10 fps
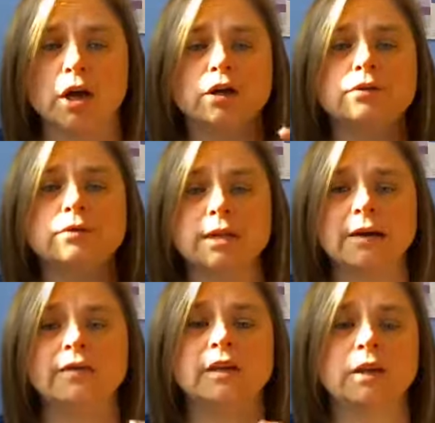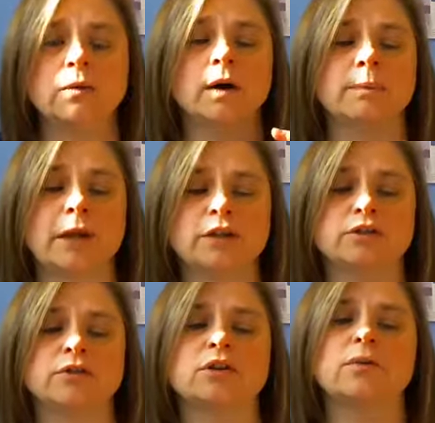You definitely want to make
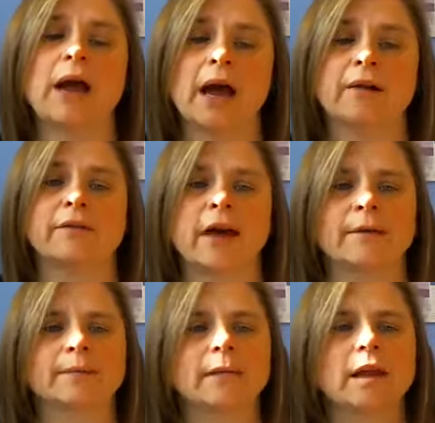sure that you have that.